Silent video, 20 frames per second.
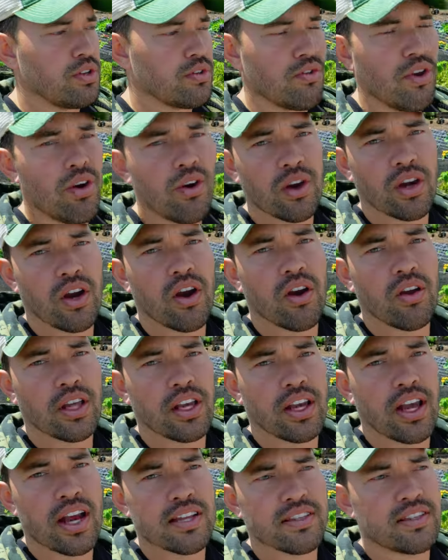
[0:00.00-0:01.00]
when you're growing
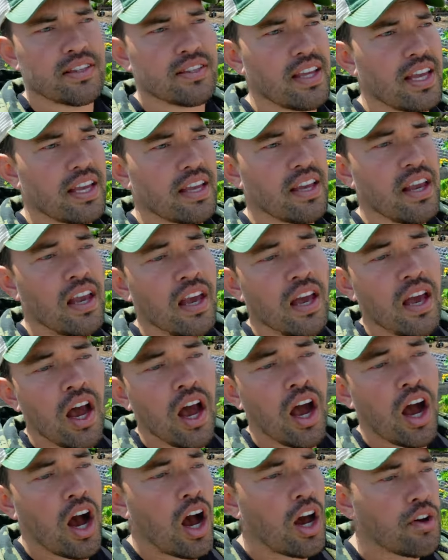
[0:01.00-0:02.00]
garlic, guys, it's like
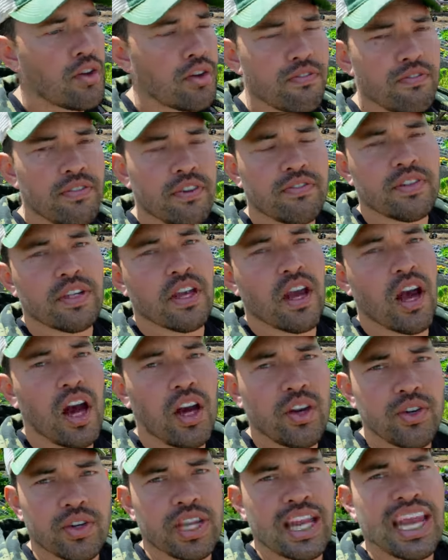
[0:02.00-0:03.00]
150,
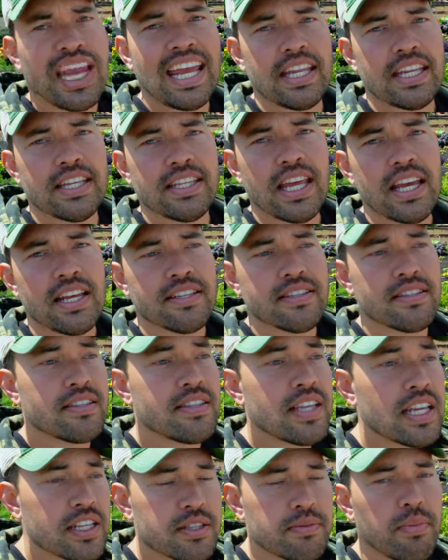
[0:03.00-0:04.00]
180 days,
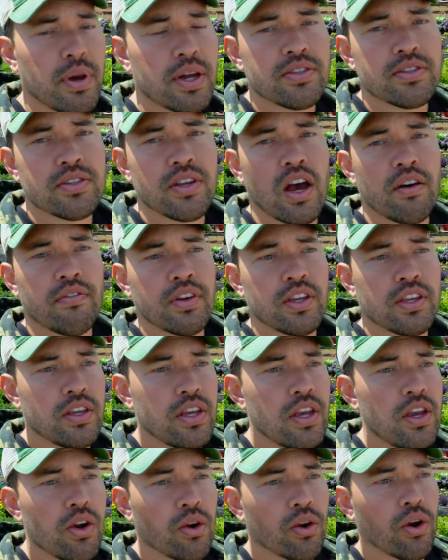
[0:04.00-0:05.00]
six months of a
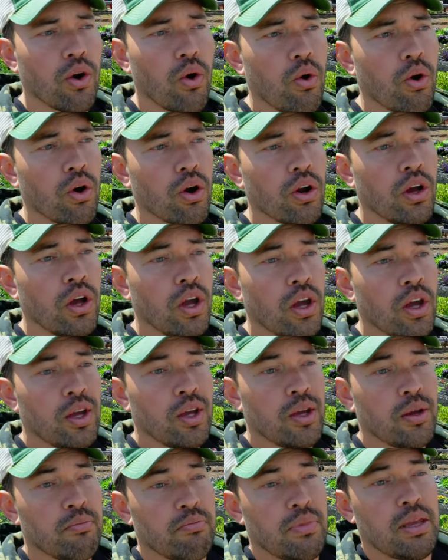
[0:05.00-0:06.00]
year, or
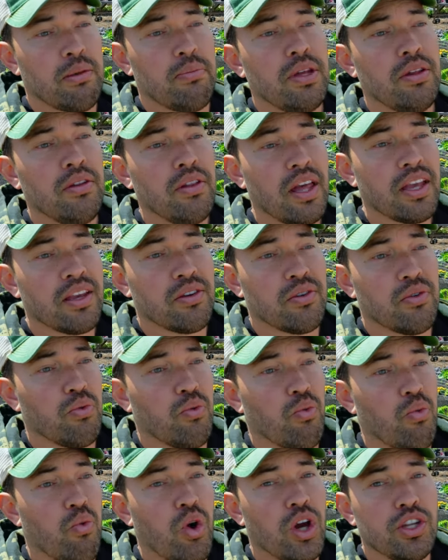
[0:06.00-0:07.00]
maybe like
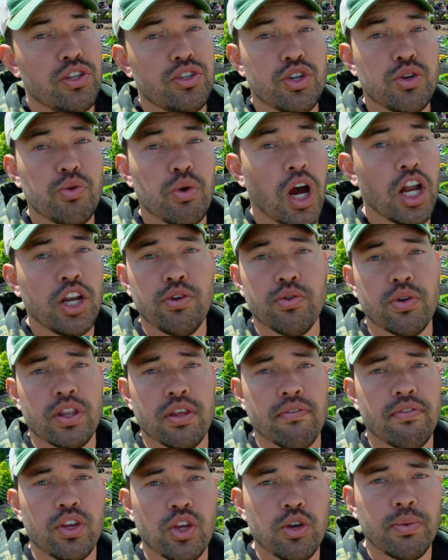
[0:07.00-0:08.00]
one two
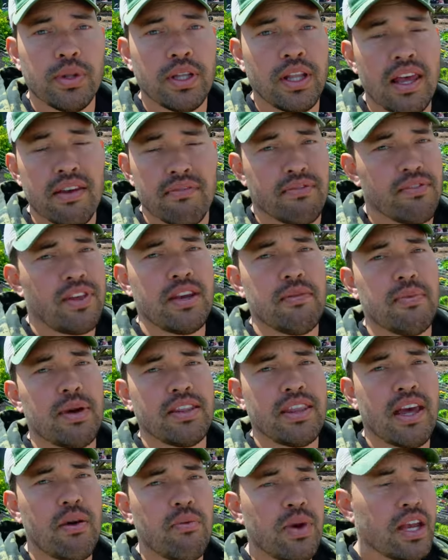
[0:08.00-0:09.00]
hundredth of a human life. Think
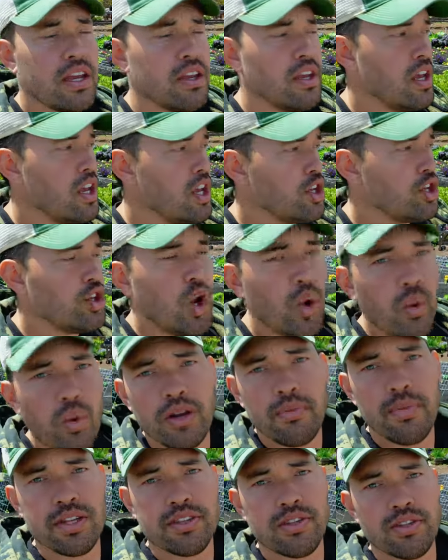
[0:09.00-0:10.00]
about it that way. You don't
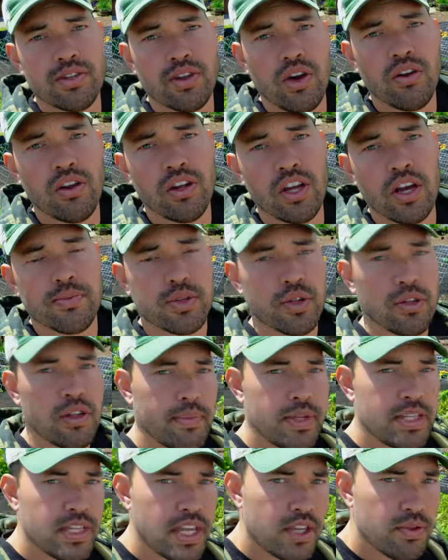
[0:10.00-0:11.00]
wanna mess this garlic up. So let me